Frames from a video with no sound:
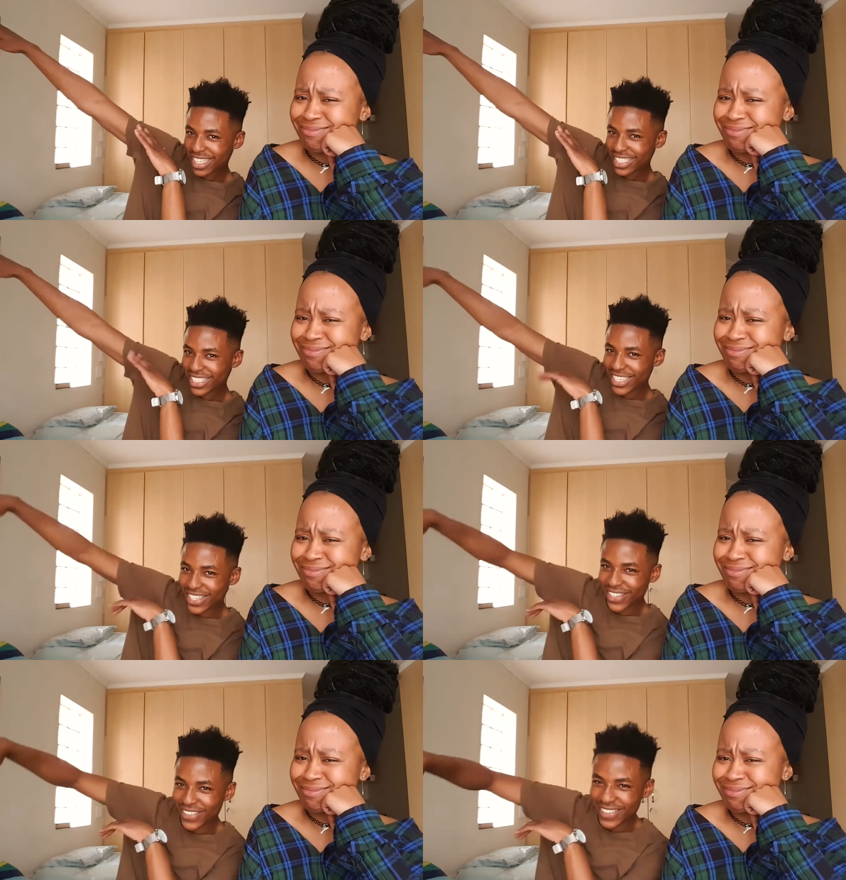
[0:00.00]
Speaker 1: Do you
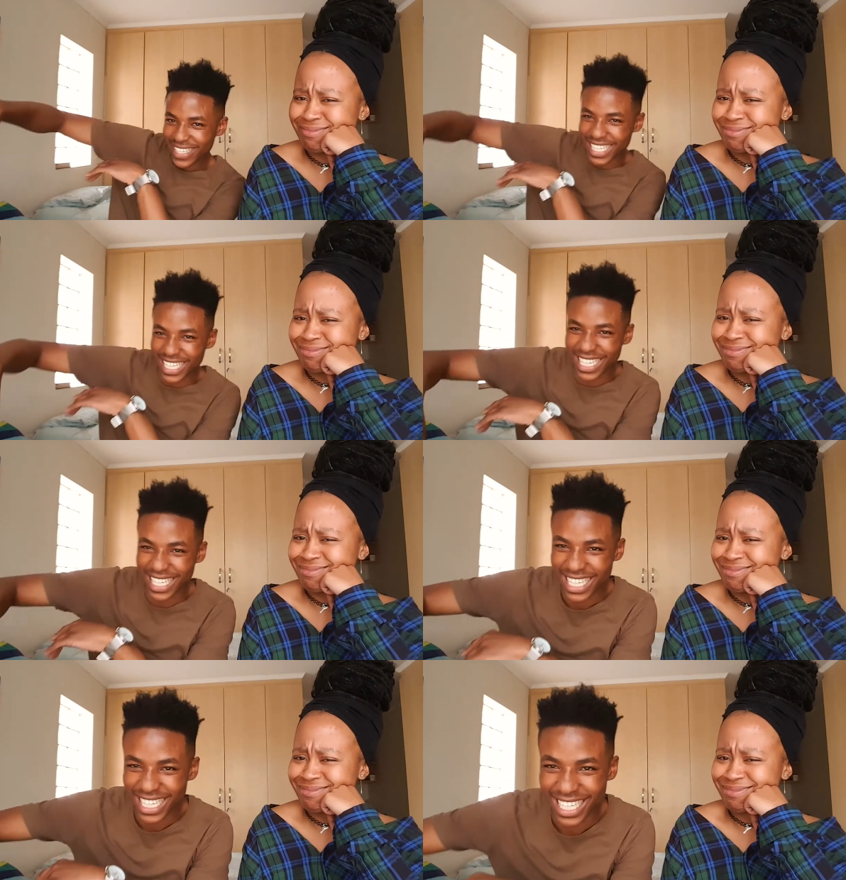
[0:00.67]
know?
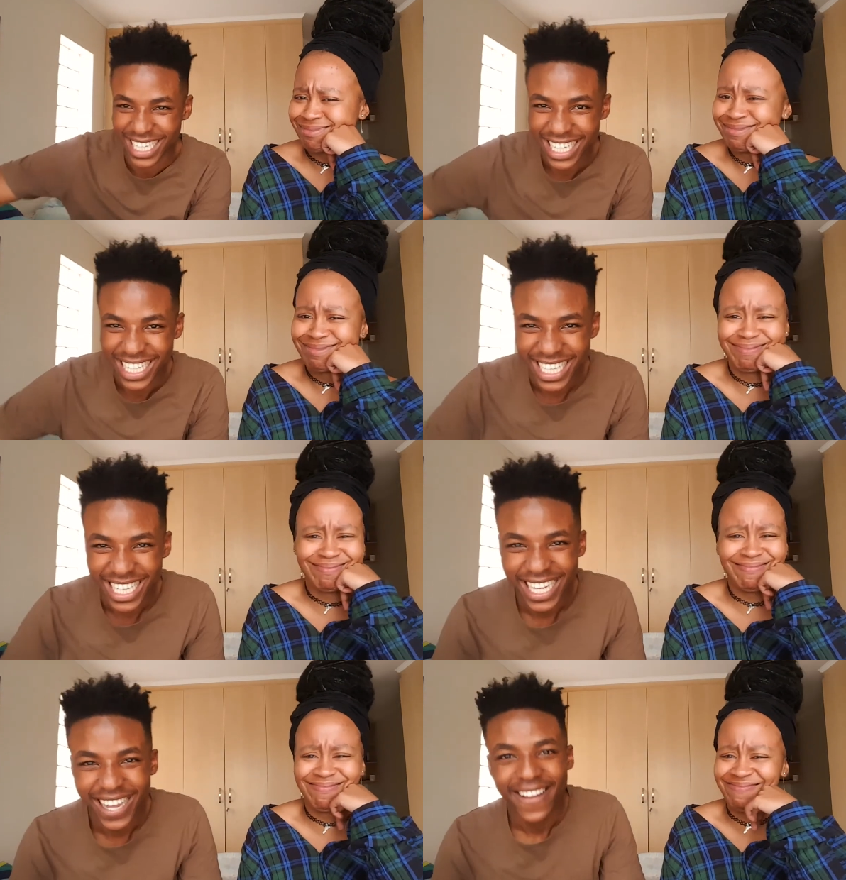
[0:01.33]

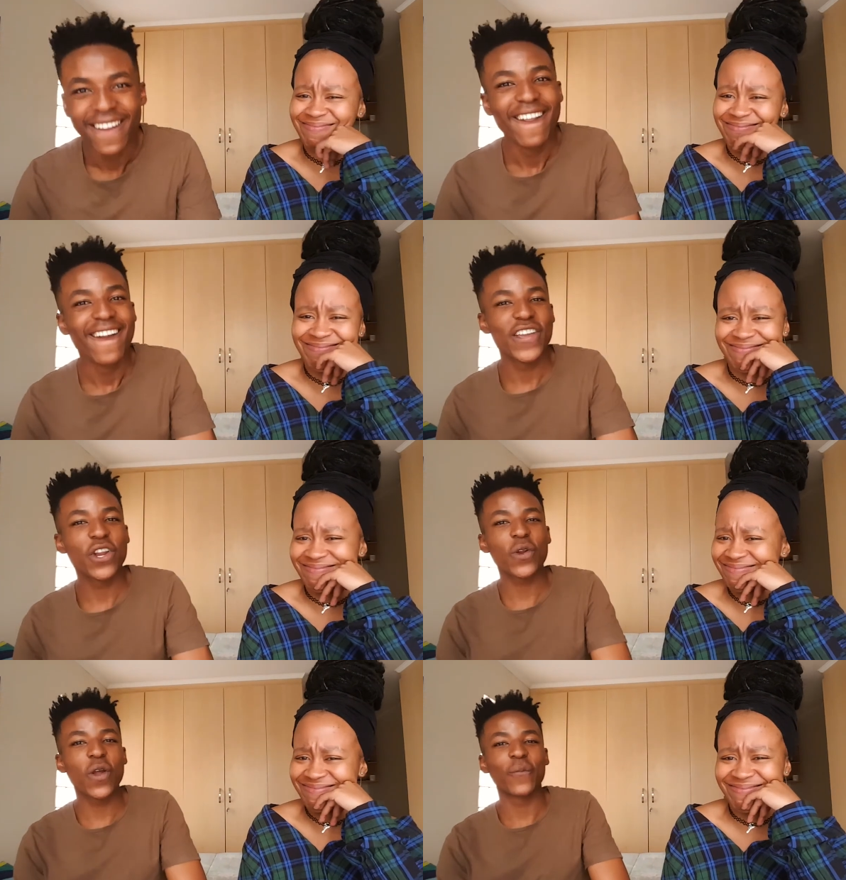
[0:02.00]
You
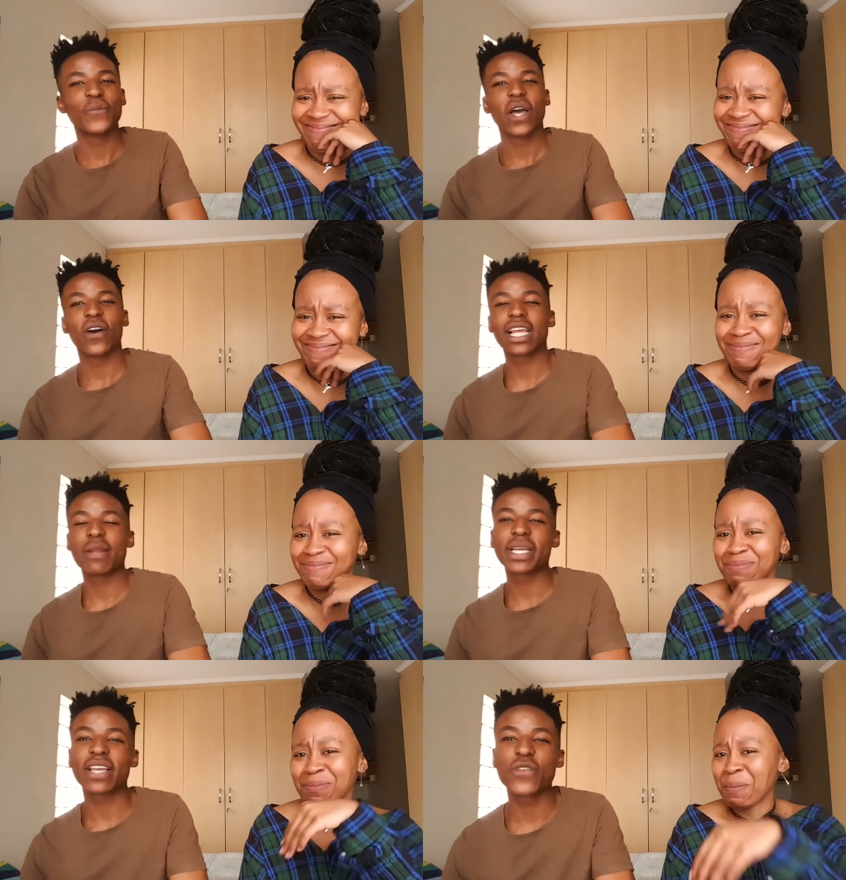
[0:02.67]
don't know. Okay,
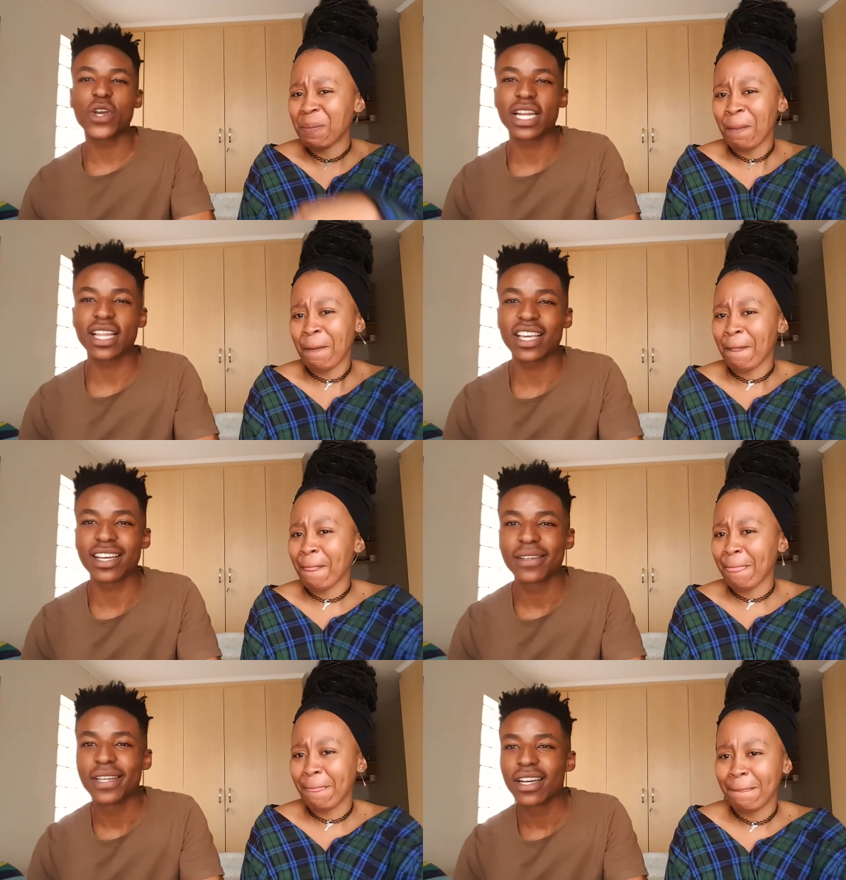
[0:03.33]
let me give you
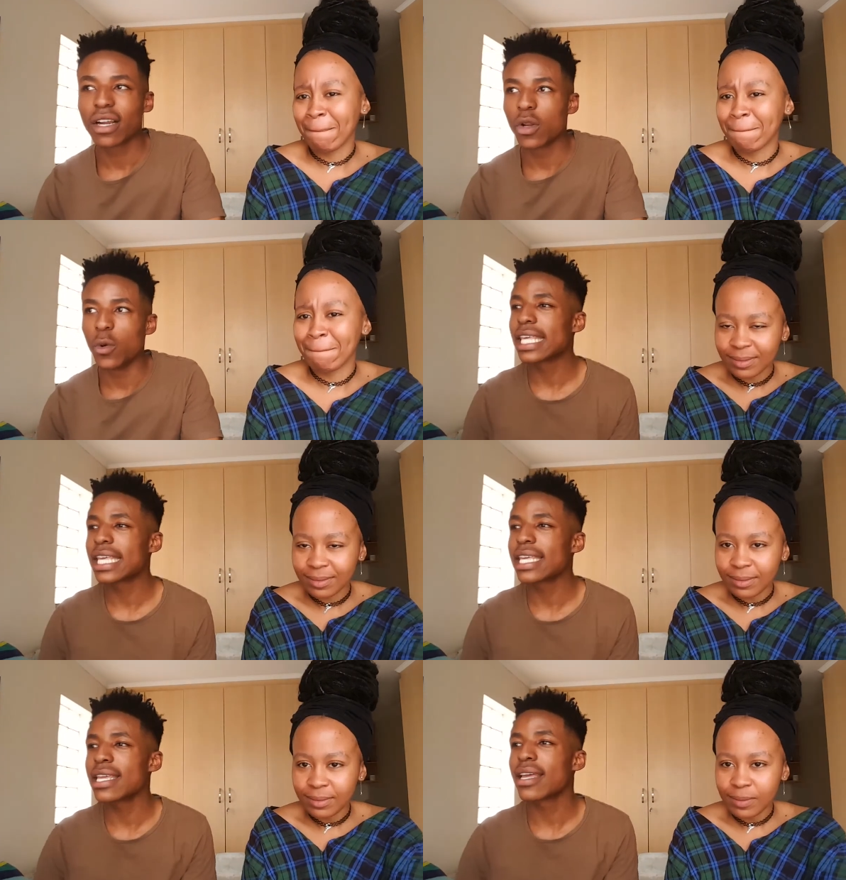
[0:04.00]
another clue.
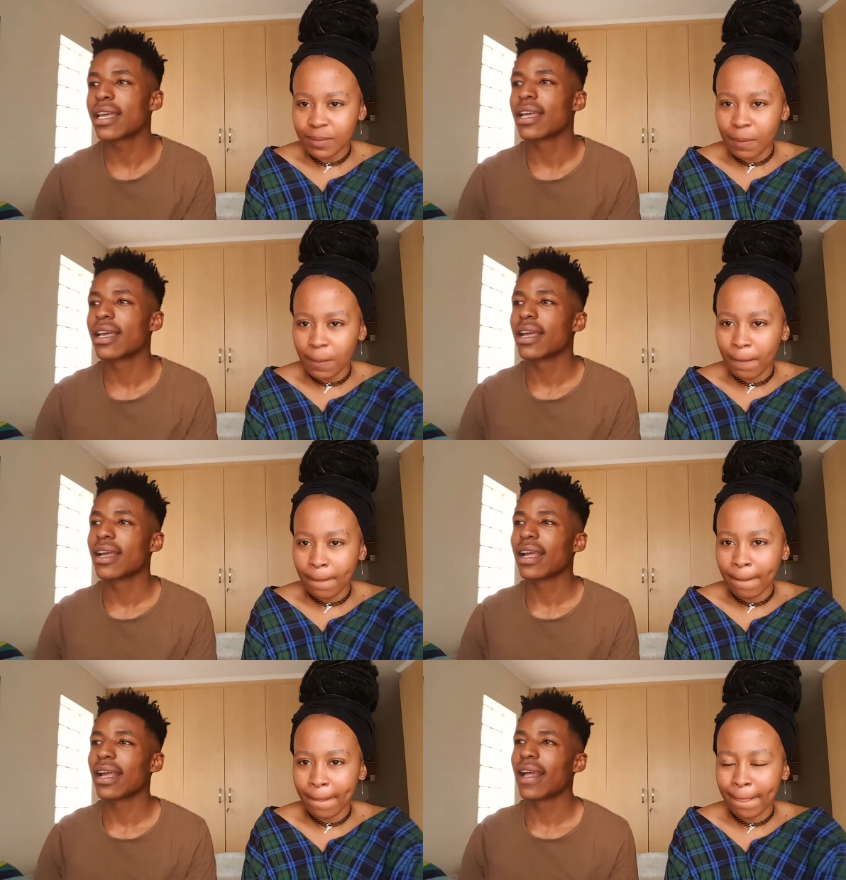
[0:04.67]
He
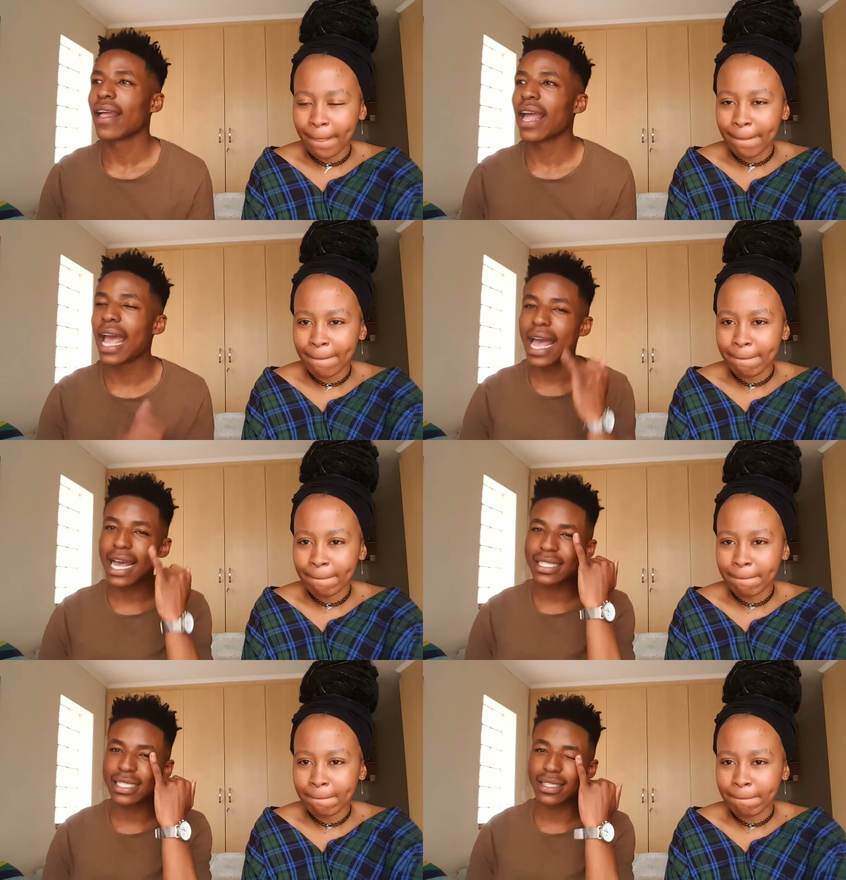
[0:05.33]

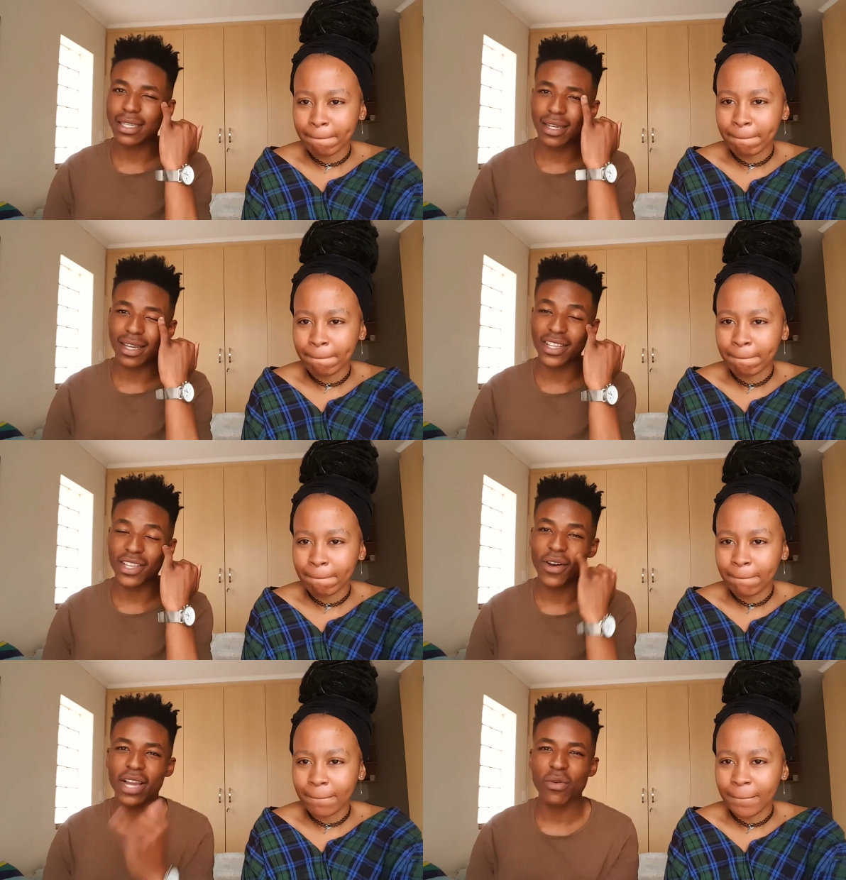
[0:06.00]
has the,
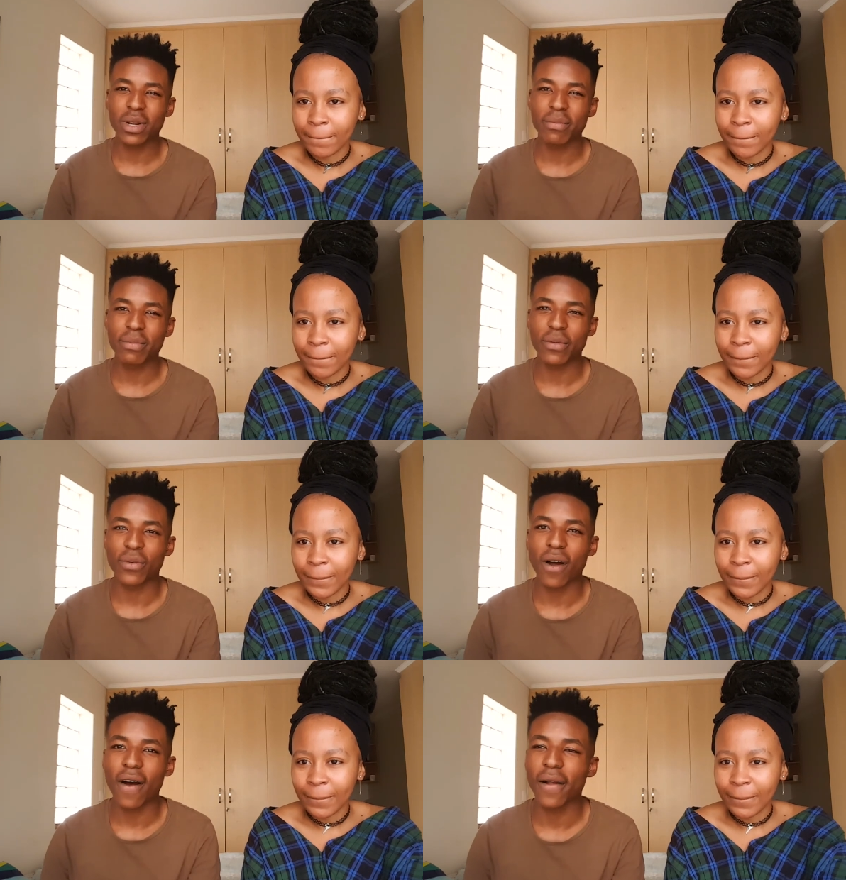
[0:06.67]
yo, I don't wanna be
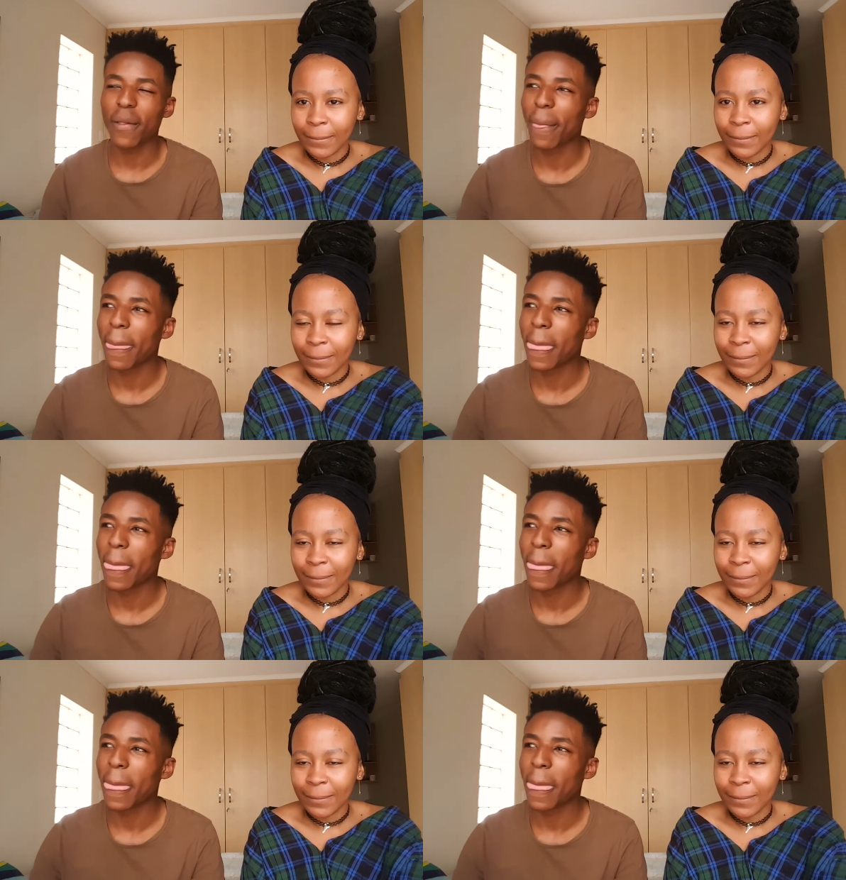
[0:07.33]
wrong,